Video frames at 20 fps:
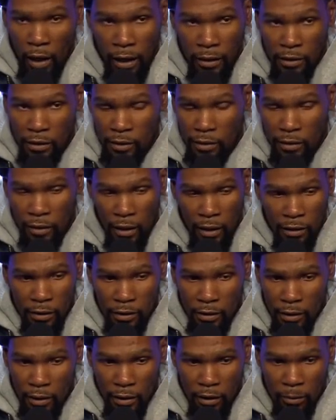I just
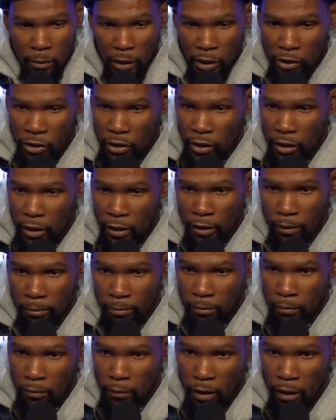love my job.
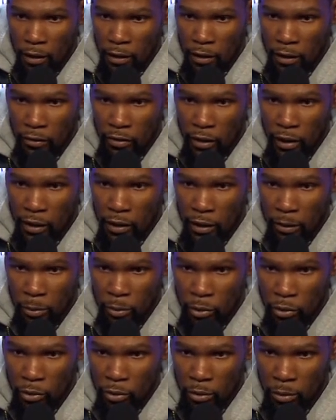I love getting up
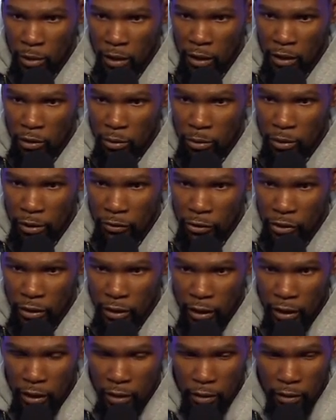and doing what I do every
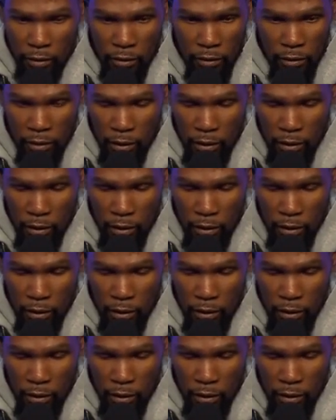day.